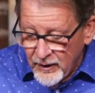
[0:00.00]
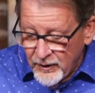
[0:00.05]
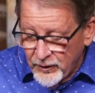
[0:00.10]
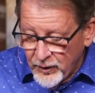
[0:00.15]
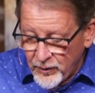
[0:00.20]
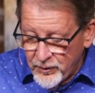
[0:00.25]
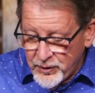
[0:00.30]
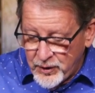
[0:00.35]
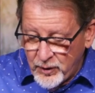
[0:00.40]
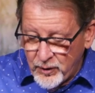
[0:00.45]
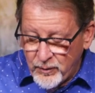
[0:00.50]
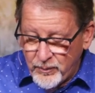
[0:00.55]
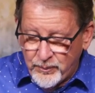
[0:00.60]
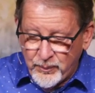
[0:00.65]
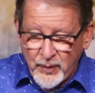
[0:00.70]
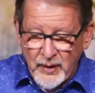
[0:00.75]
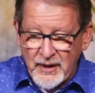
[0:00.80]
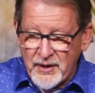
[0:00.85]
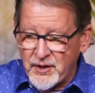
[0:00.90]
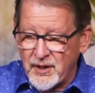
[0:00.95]
Those who
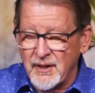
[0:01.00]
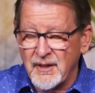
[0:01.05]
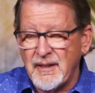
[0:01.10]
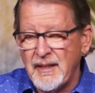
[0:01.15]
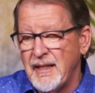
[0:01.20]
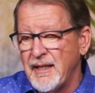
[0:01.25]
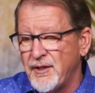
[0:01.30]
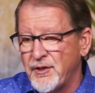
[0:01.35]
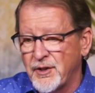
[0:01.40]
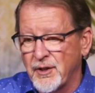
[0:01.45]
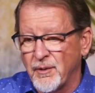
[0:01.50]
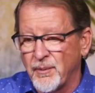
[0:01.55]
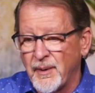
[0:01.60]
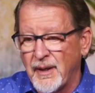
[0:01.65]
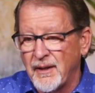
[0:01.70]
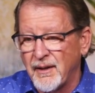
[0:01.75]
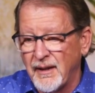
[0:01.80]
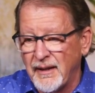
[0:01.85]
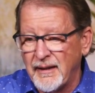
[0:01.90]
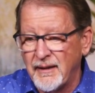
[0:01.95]
preach and teach are
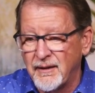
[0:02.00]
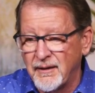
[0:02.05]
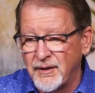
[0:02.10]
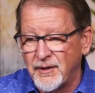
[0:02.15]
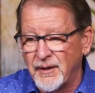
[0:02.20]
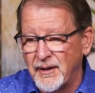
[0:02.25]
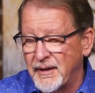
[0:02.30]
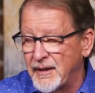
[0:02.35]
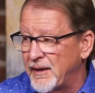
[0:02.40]
rarely good